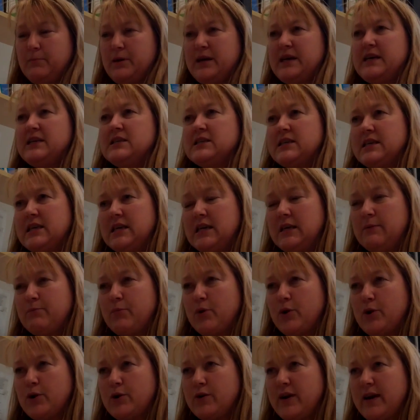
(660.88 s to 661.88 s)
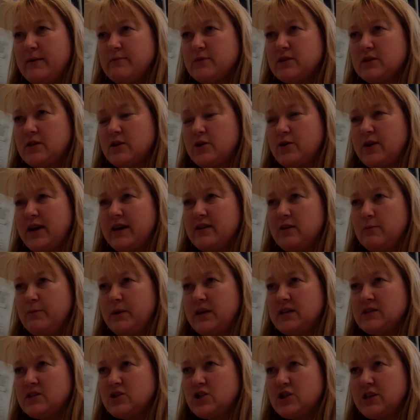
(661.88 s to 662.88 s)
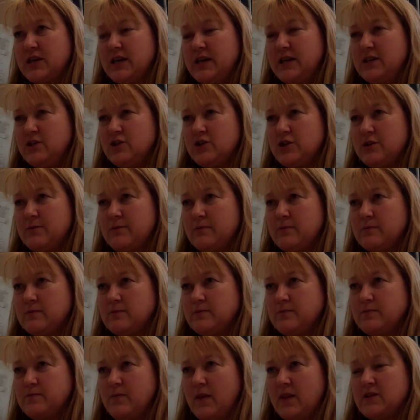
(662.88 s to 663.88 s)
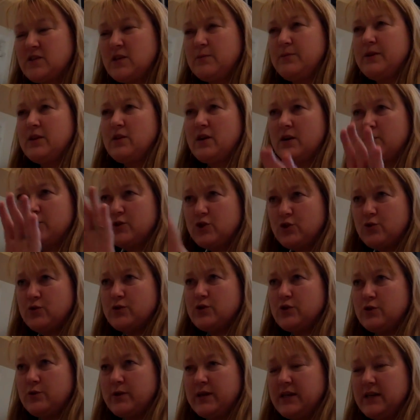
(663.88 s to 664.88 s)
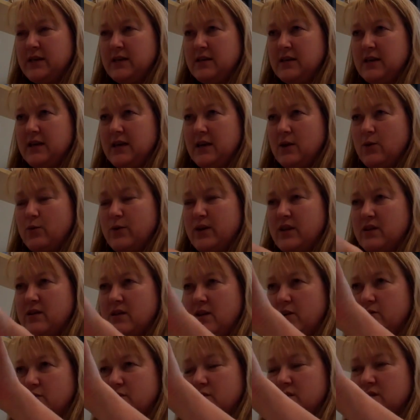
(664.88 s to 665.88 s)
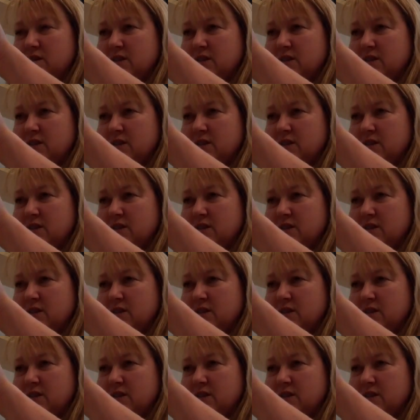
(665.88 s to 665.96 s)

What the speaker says: PD programs to create the biggest change. Yeah. So a bit like what you're doing with those